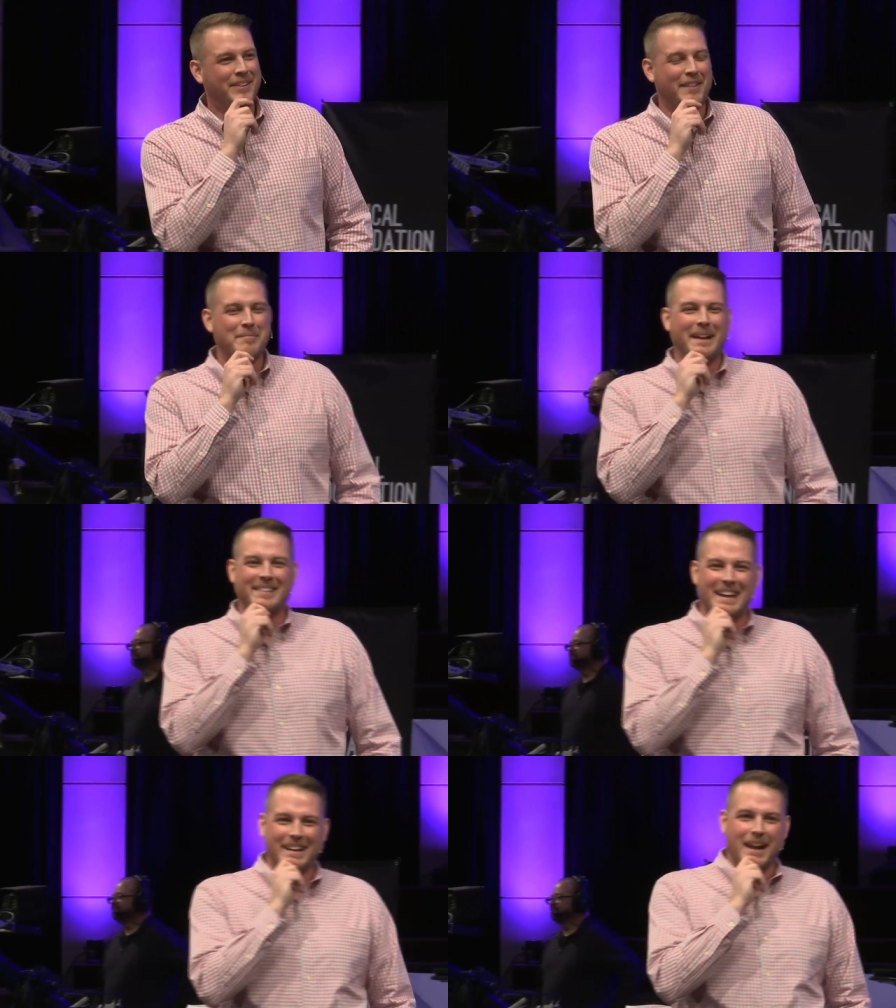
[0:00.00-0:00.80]
because I've
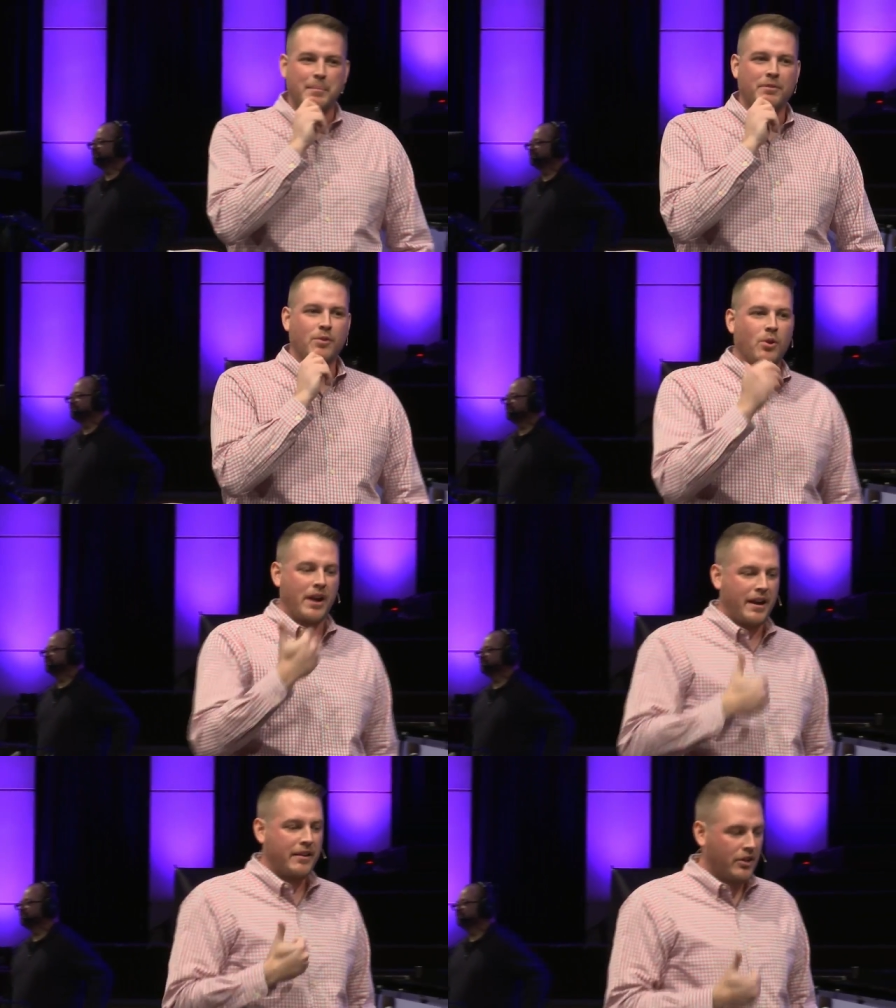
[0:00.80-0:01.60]
met that guy before,
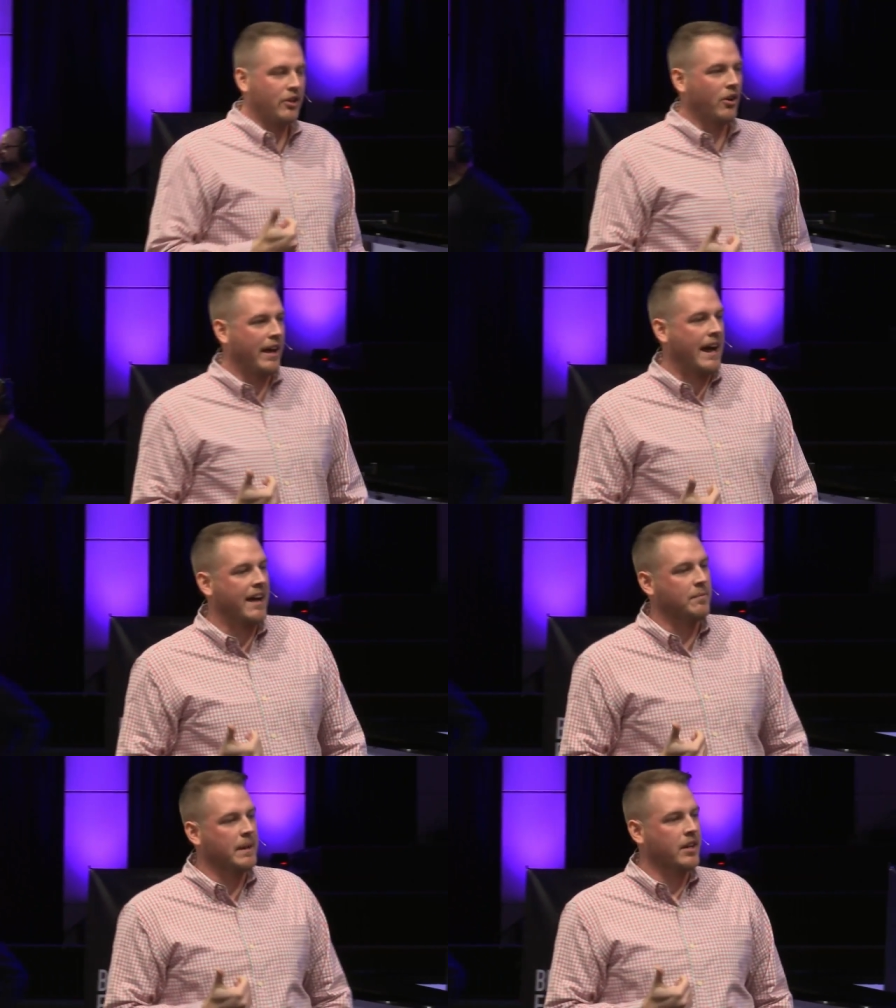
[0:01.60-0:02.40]
and literally I
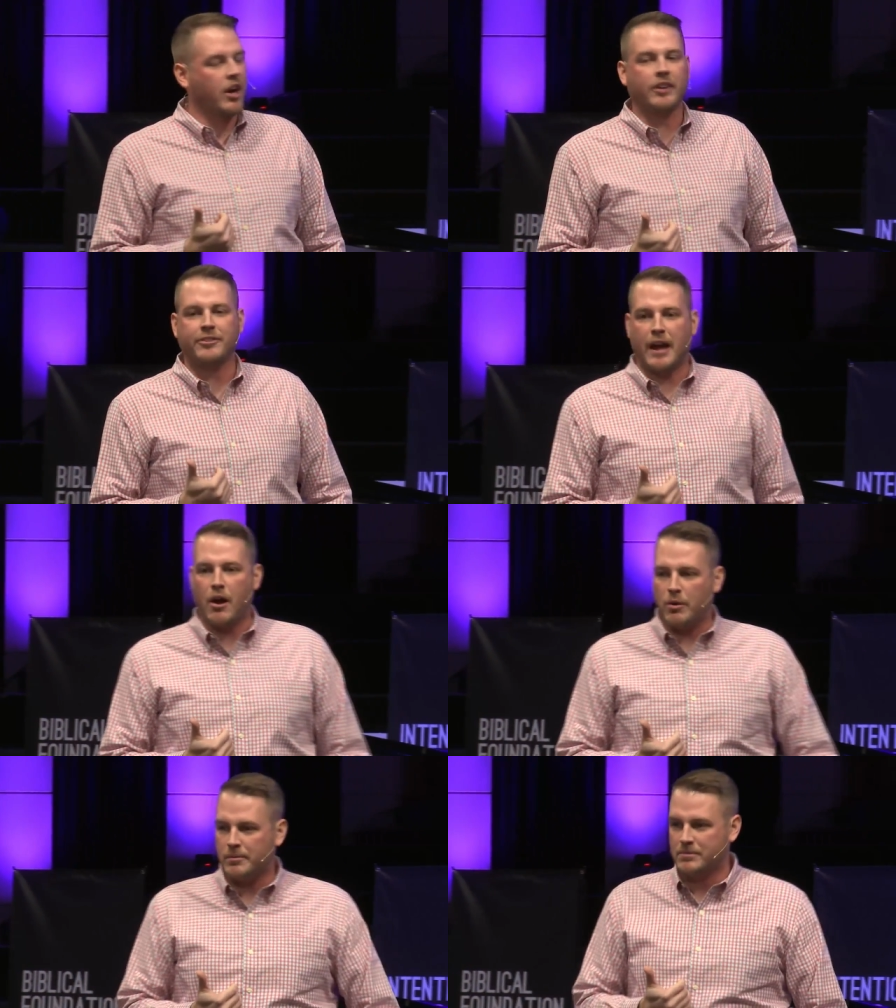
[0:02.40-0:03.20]
have been cussed
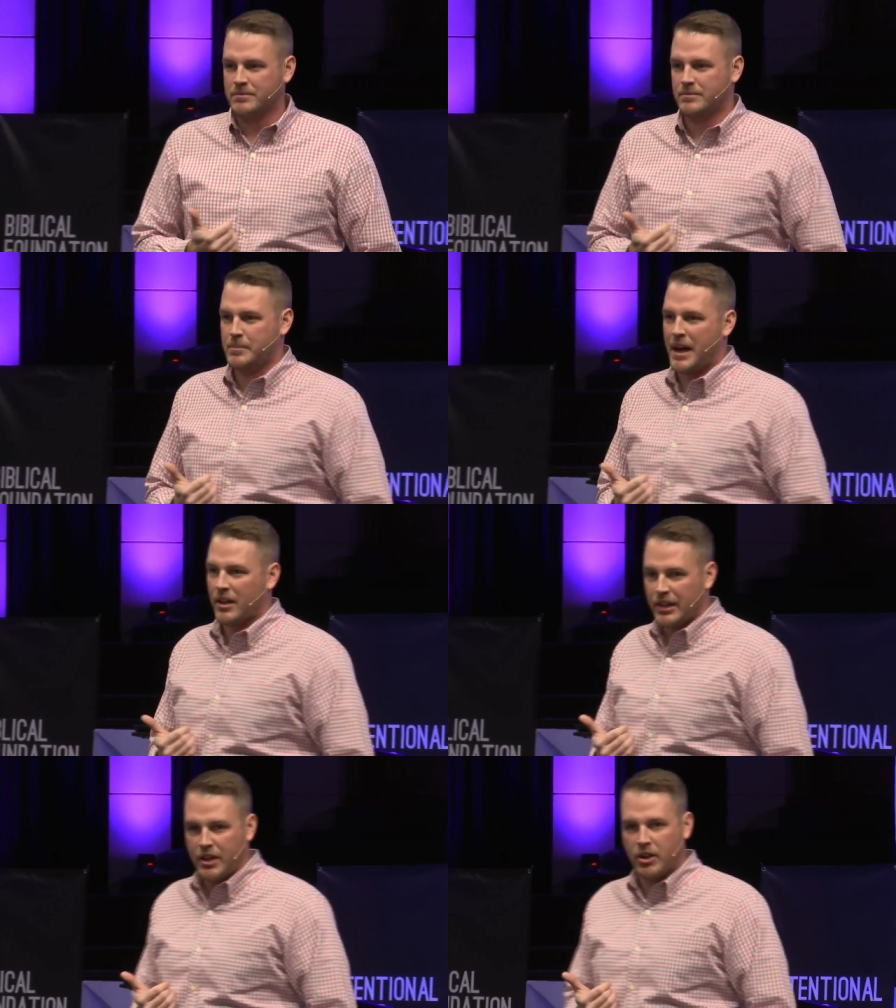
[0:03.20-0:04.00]
out by
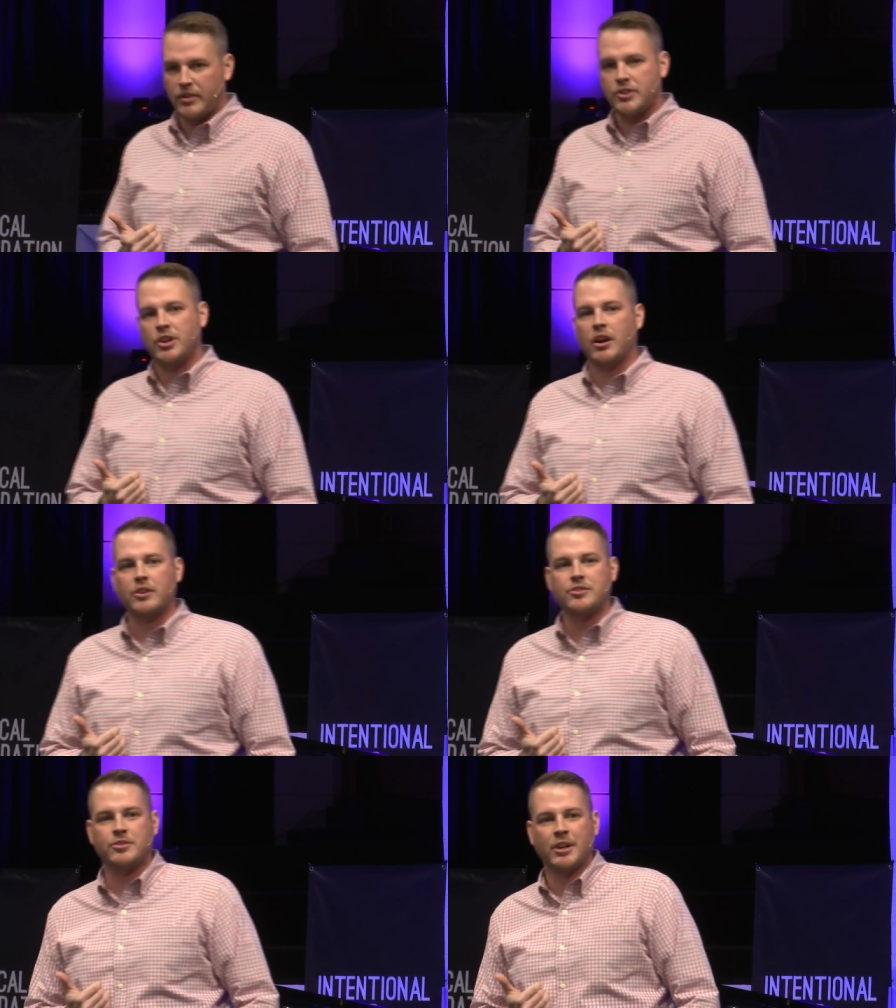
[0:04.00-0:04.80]
a leader in the
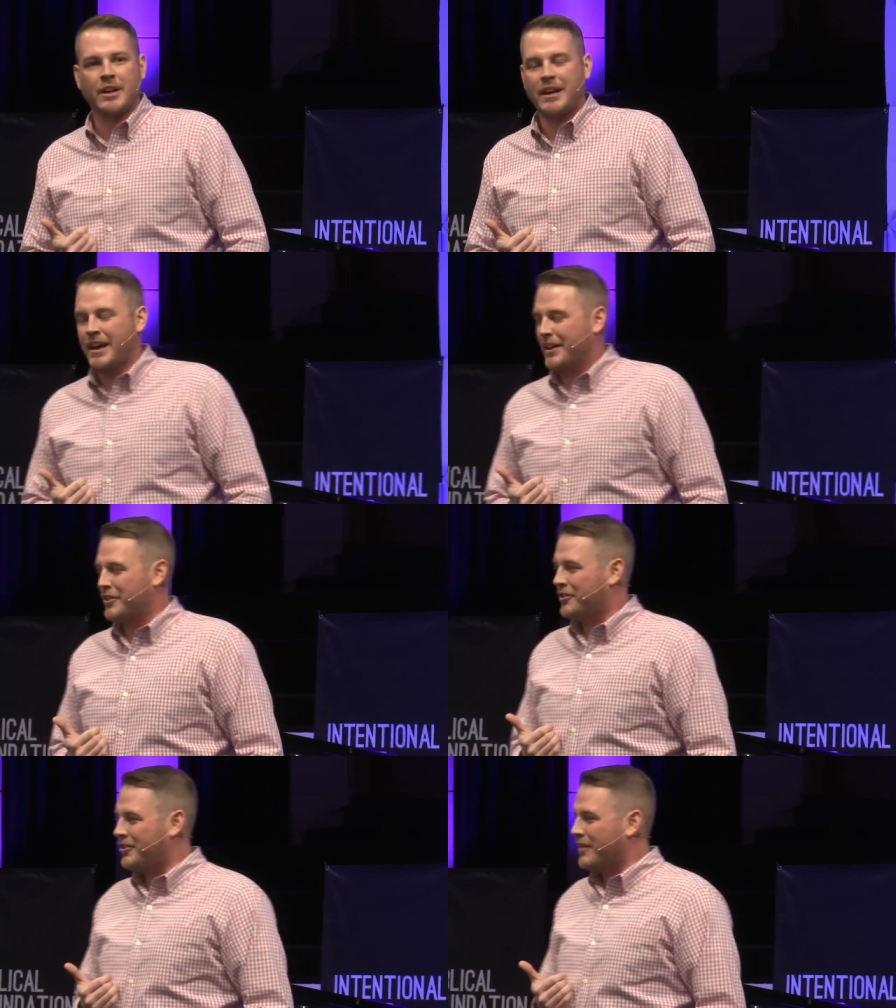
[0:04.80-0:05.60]
church as
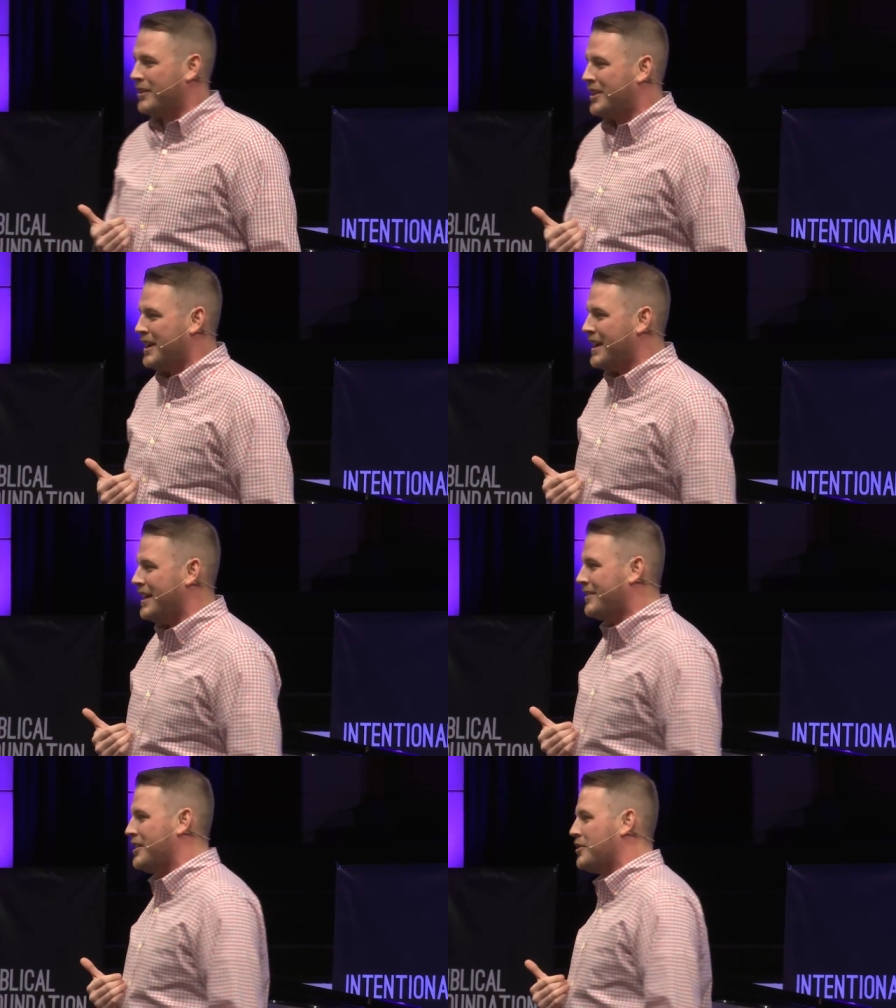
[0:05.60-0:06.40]
this 17,
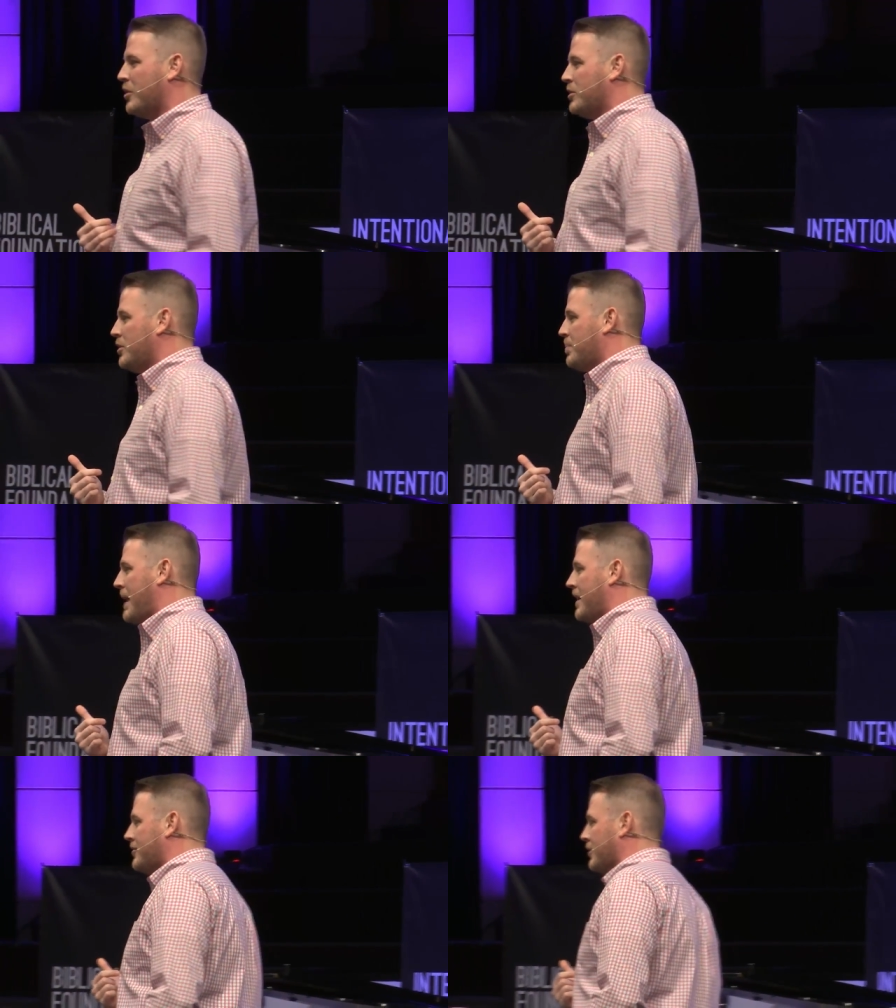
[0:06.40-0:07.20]
18 year old youth
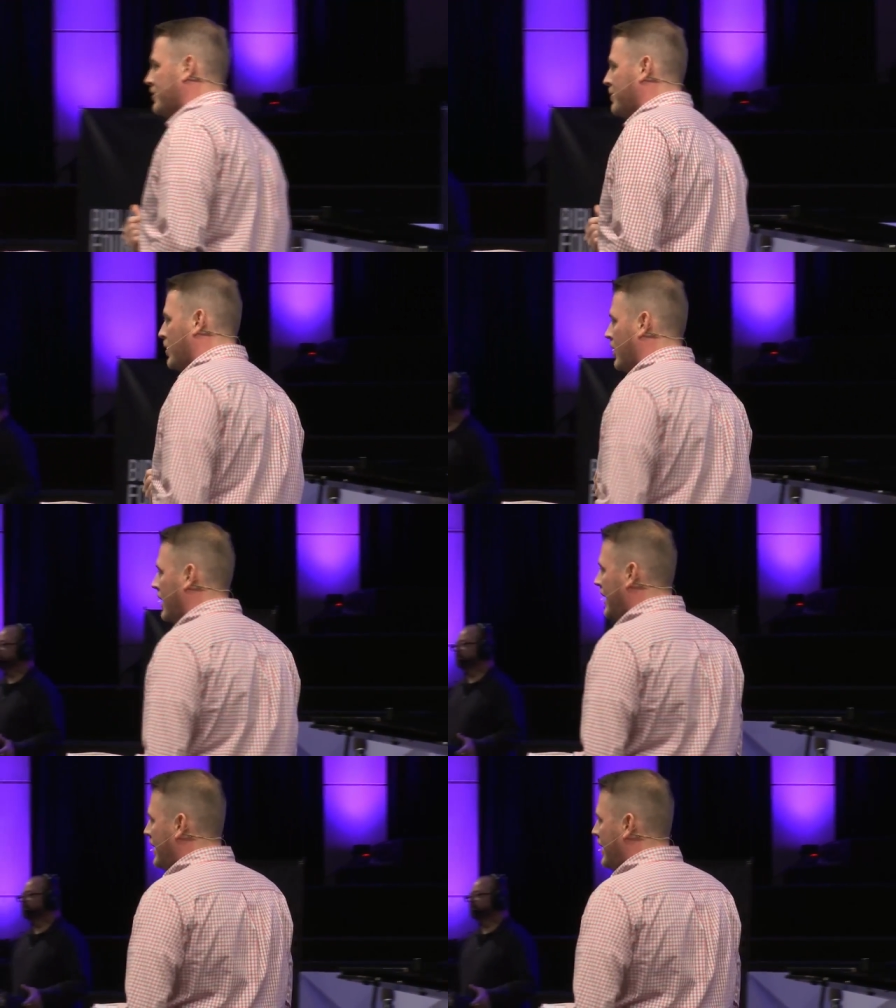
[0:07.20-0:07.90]
pastor for